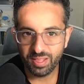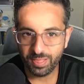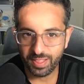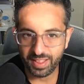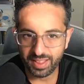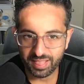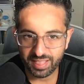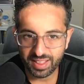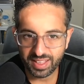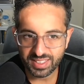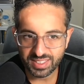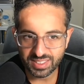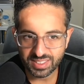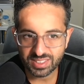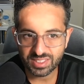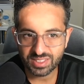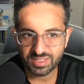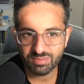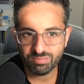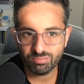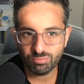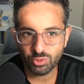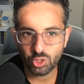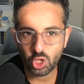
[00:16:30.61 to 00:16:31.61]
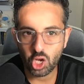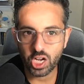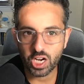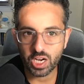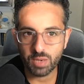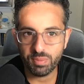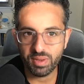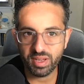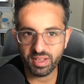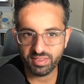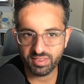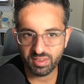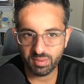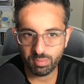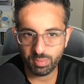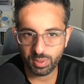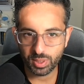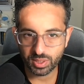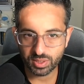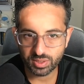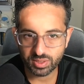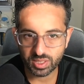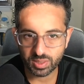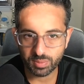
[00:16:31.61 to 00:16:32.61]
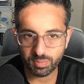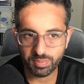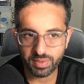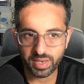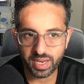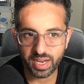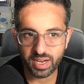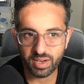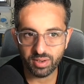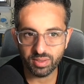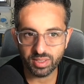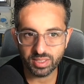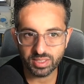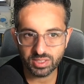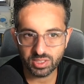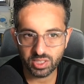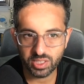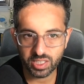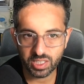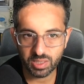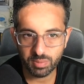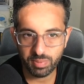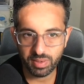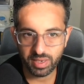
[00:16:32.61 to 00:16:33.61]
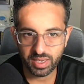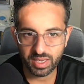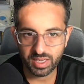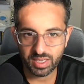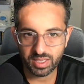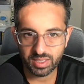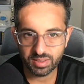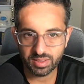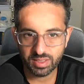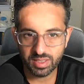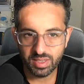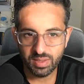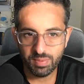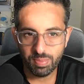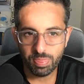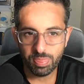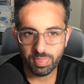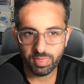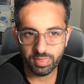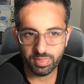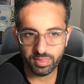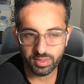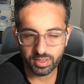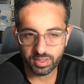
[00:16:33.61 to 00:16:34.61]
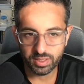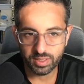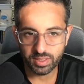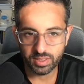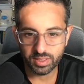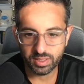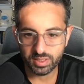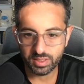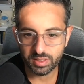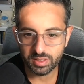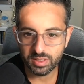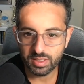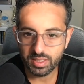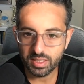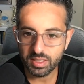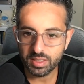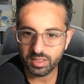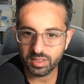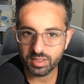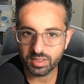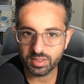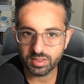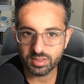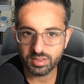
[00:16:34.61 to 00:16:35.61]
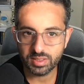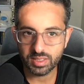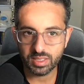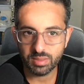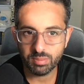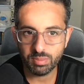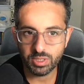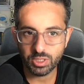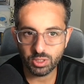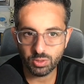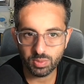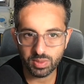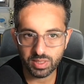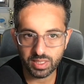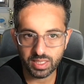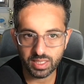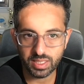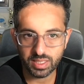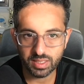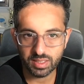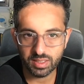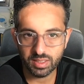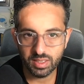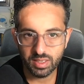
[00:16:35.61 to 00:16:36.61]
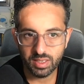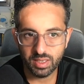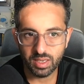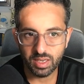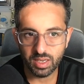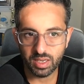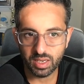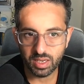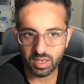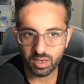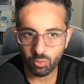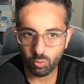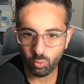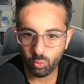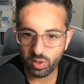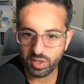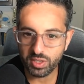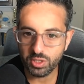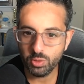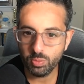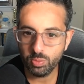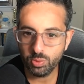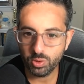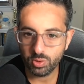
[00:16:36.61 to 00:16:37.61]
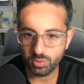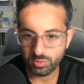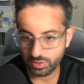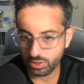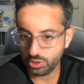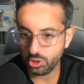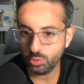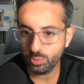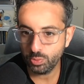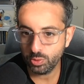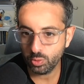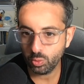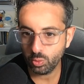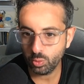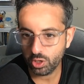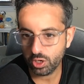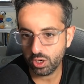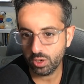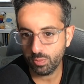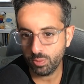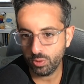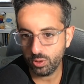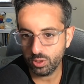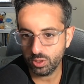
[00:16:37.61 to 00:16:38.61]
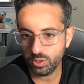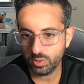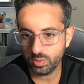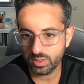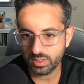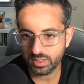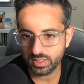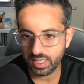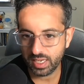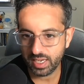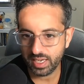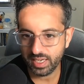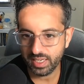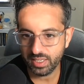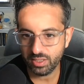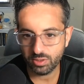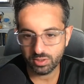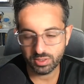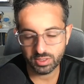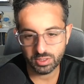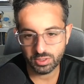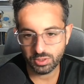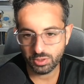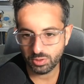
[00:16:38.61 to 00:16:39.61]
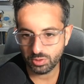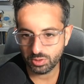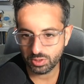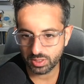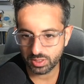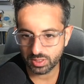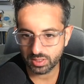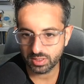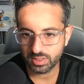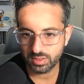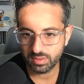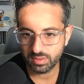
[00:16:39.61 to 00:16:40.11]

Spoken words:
let's talk about the buildup now. Let's talk about the years in between. When did you put water polo aside, or did you just